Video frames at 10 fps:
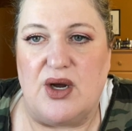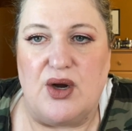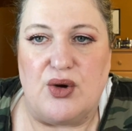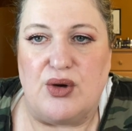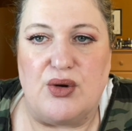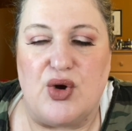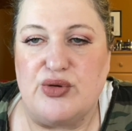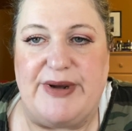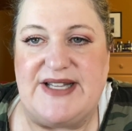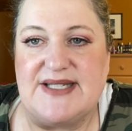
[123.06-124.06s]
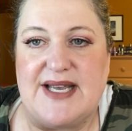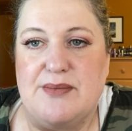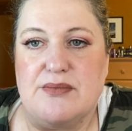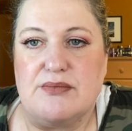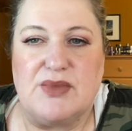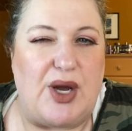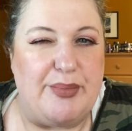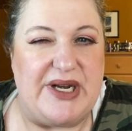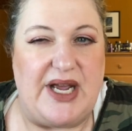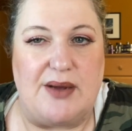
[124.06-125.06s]
are owned by the same
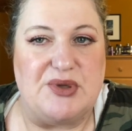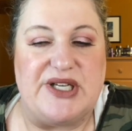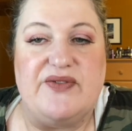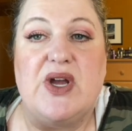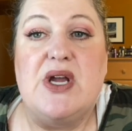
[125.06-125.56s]
company, I believe.